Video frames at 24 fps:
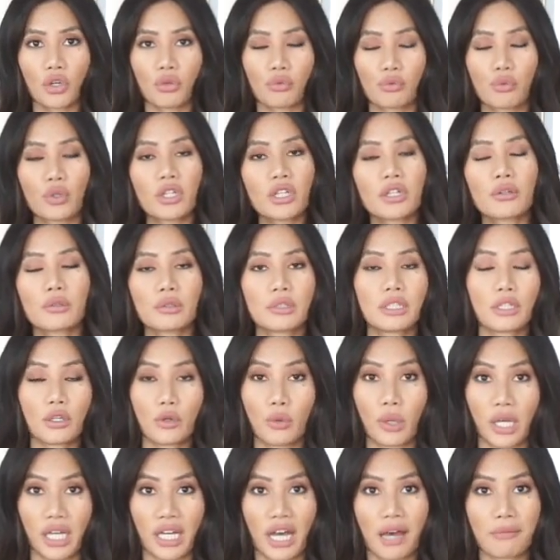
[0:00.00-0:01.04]
Really
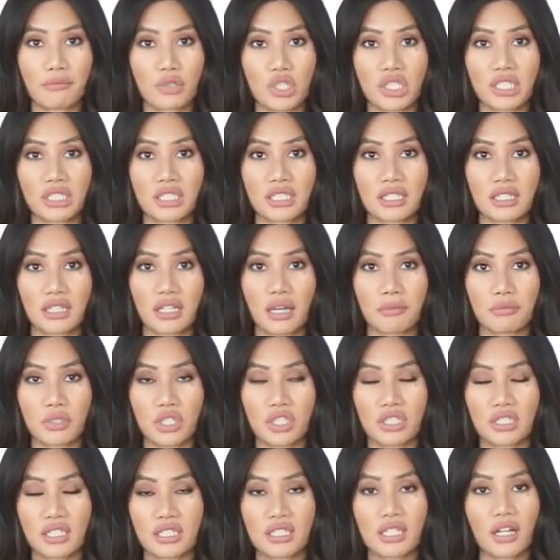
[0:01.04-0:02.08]
quick, I'm just
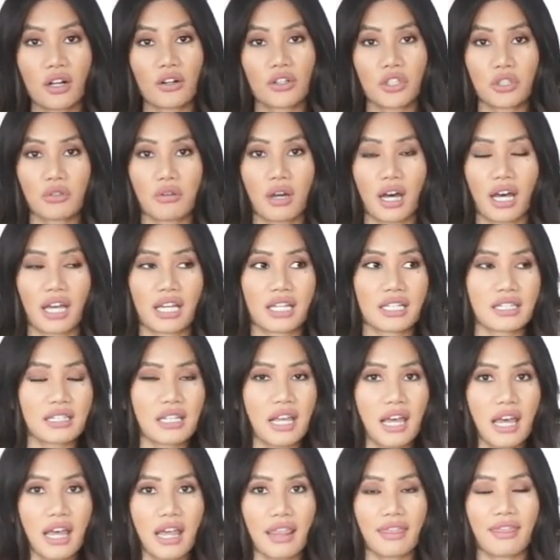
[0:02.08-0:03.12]
gonna tell you guys
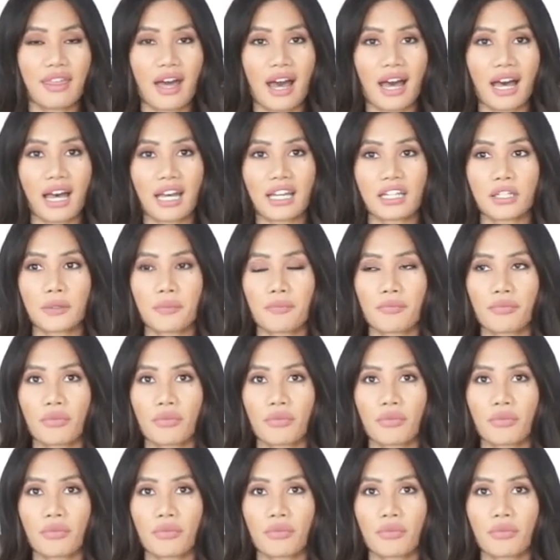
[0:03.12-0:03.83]
that